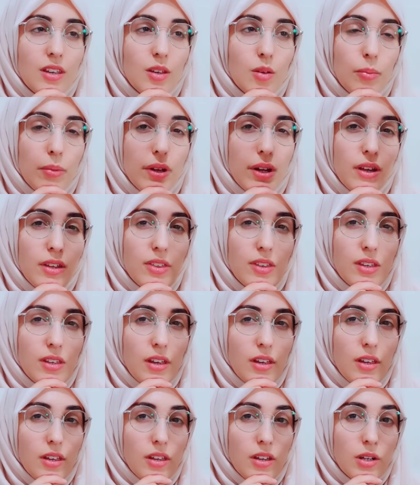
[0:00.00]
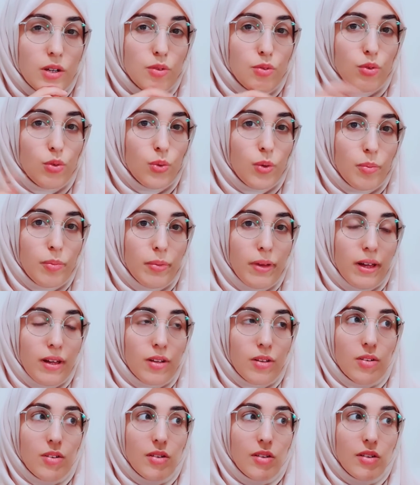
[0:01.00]
but I think I got it for
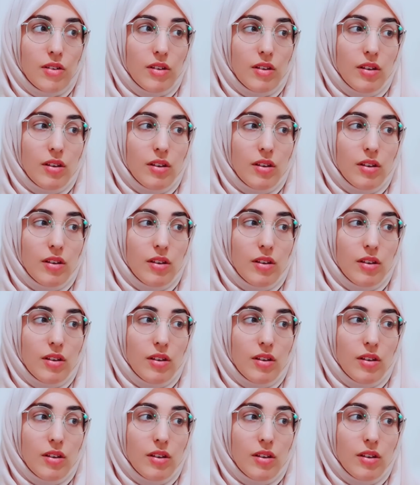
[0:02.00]
£1.